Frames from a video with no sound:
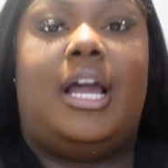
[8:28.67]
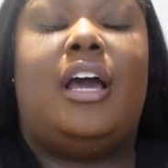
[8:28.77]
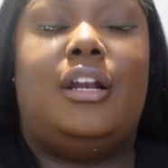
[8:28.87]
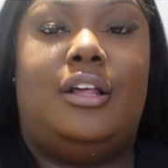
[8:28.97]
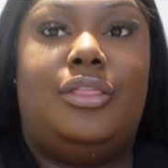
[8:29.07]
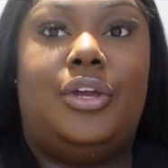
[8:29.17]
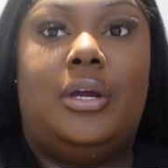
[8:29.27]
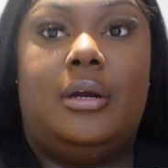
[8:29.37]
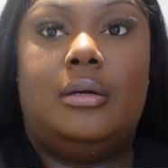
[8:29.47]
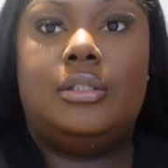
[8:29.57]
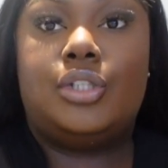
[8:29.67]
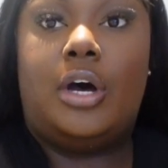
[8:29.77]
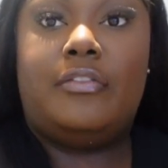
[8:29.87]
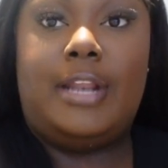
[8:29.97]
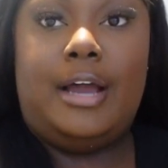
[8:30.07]
got another
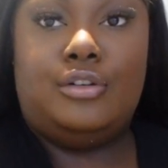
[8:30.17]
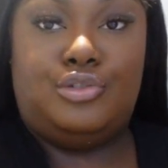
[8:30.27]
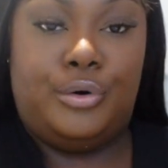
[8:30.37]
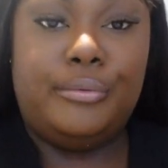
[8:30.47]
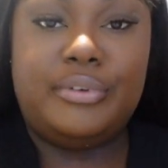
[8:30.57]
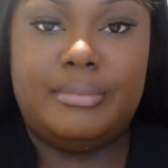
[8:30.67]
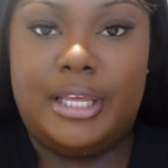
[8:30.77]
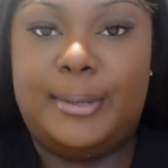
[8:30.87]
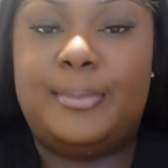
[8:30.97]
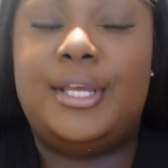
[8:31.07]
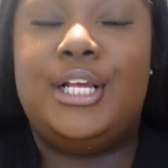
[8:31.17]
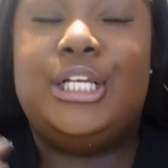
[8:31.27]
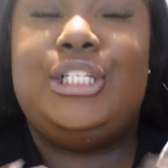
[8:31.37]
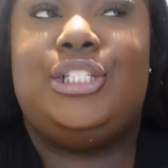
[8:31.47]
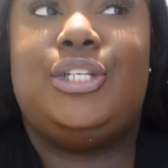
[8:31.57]
soft lounge robe from them
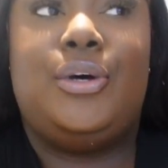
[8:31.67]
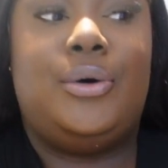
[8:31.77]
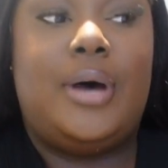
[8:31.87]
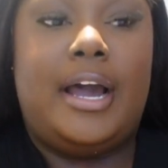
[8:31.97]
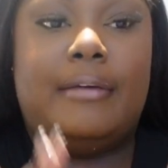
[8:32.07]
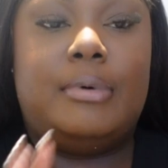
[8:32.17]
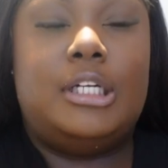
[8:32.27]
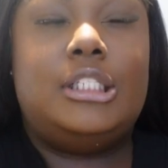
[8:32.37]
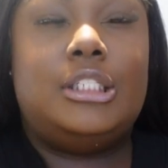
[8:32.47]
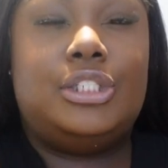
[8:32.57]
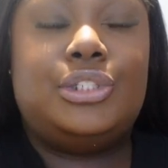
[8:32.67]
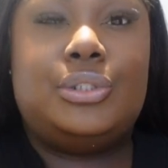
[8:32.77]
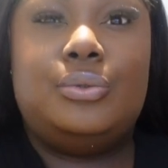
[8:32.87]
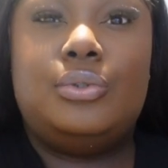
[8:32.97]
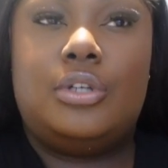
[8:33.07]
so i
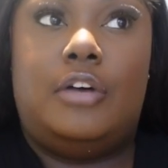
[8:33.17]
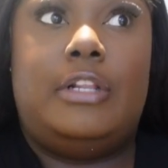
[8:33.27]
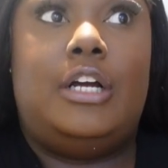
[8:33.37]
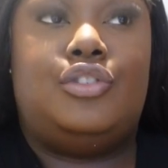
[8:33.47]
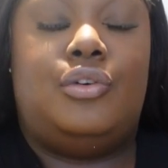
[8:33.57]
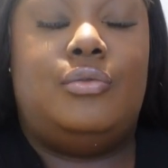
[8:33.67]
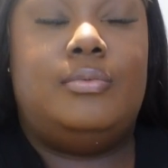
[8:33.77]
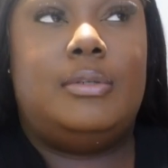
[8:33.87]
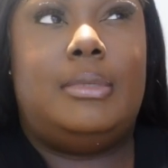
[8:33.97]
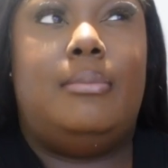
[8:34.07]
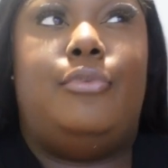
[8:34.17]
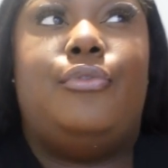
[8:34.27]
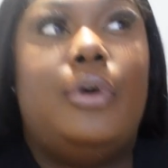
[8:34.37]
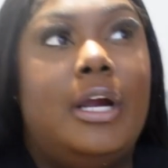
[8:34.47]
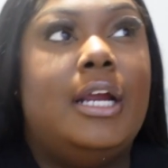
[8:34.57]
purchased two soft lounge robes from them
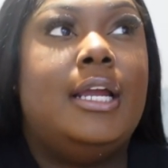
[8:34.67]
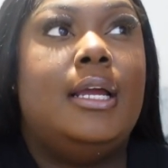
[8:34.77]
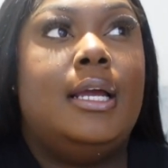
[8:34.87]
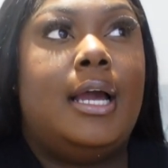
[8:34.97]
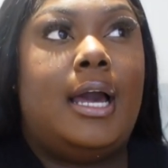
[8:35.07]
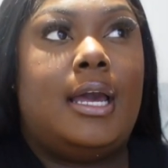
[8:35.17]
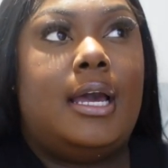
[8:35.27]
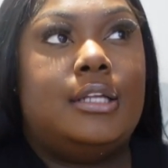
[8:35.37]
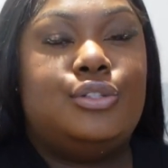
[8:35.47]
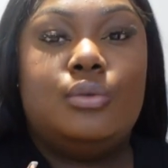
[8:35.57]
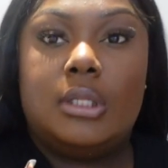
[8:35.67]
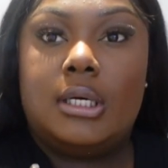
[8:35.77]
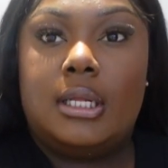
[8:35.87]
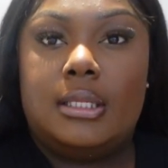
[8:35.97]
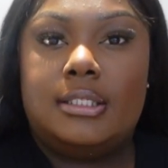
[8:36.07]
before I got two other
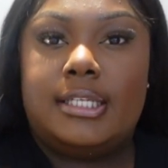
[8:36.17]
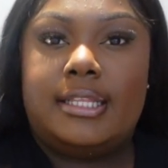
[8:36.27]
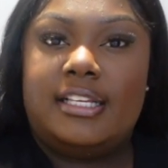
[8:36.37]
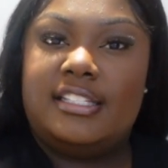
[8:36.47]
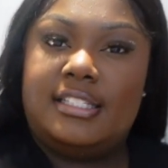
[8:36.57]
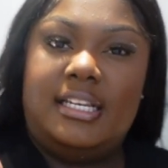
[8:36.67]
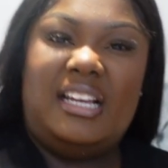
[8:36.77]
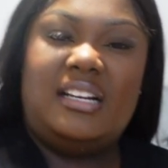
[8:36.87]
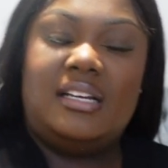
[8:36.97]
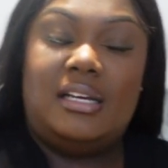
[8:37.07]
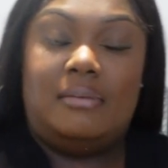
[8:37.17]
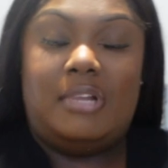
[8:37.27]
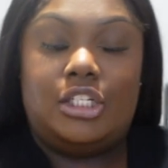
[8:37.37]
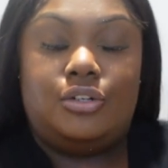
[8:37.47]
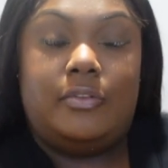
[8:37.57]
colors. I think sienna and I'm
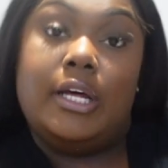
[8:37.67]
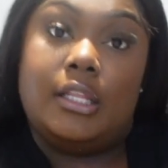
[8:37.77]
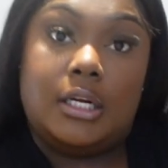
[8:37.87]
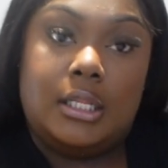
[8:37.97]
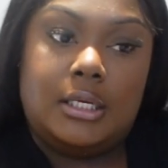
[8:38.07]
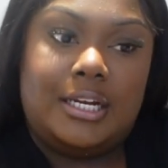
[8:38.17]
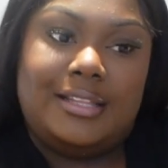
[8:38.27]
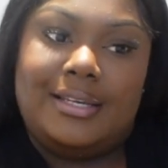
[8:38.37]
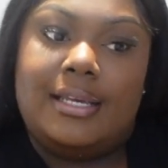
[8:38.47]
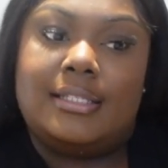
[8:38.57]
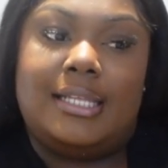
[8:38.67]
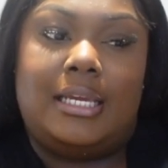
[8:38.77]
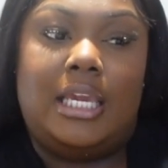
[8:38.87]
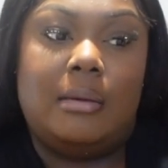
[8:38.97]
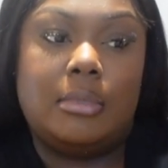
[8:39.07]
not sure the other color. I think it's like
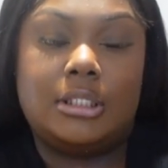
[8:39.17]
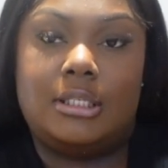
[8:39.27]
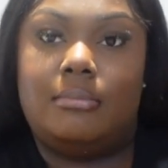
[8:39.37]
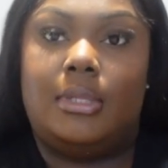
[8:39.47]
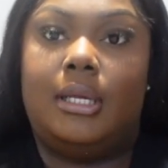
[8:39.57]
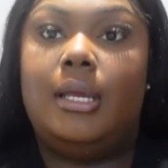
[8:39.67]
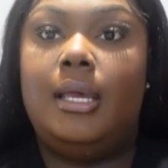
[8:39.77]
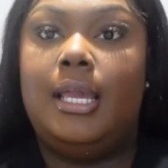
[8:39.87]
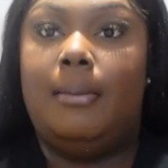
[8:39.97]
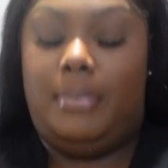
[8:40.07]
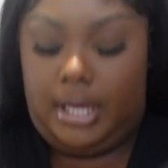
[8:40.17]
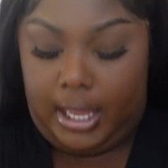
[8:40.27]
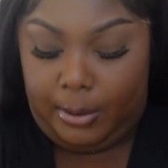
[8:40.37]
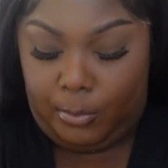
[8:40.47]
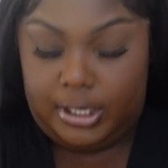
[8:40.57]
camel or something. But
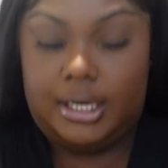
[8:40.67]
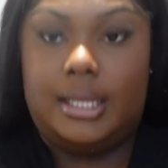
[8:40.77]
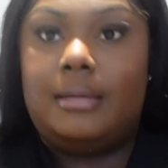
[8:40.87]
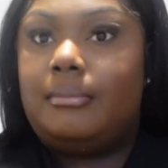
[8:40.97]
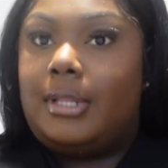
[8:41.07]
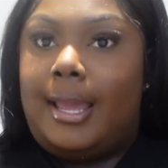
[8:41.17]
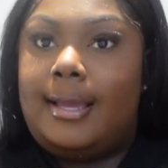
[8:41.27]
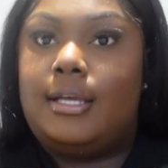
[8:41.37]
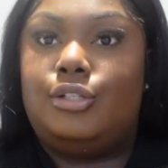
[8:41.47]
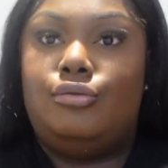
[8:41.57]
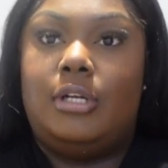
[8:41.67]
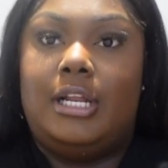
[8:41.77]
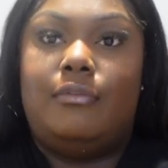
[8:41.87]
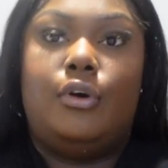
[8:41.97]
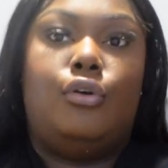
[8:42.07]
I wanted it in black because you can
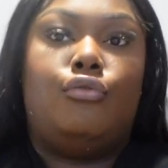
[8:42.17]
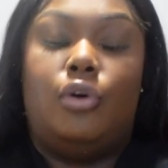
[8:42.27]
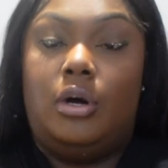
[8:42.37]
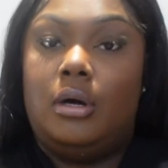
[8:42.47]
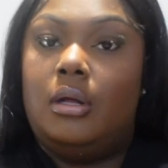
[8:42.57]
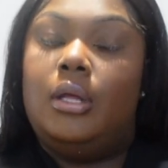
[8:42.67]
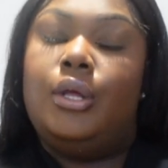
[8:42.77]
never go wrong